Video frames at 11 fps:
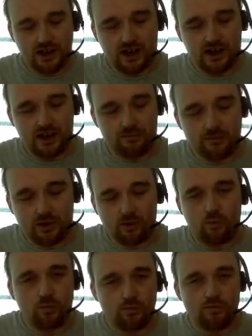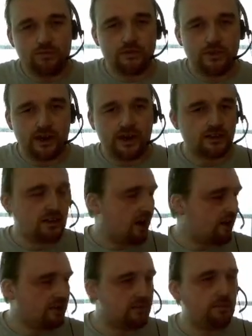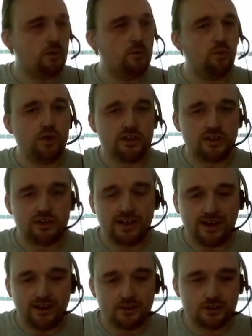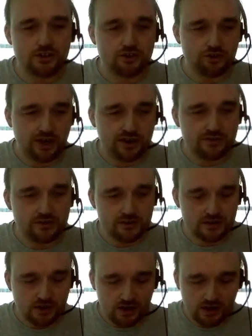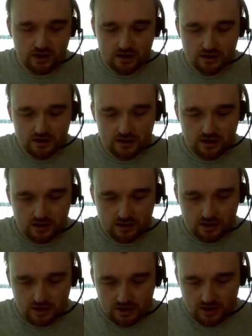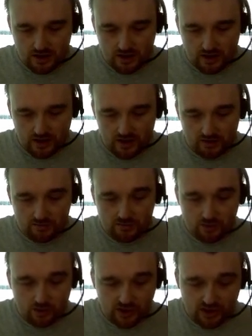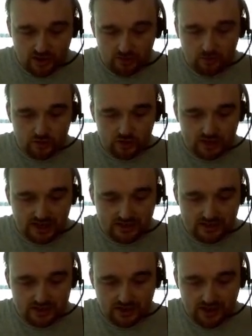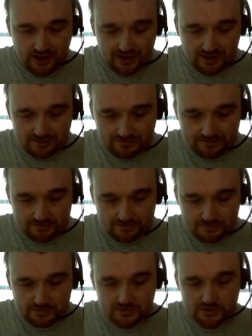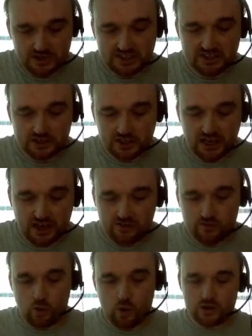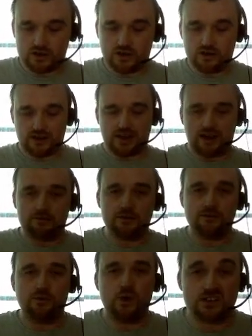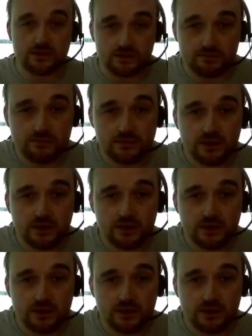Um, the next card is about what the deck's strengths are. Okay, and we've got Dancer King. So this is our King of Water, the gift of wisdom.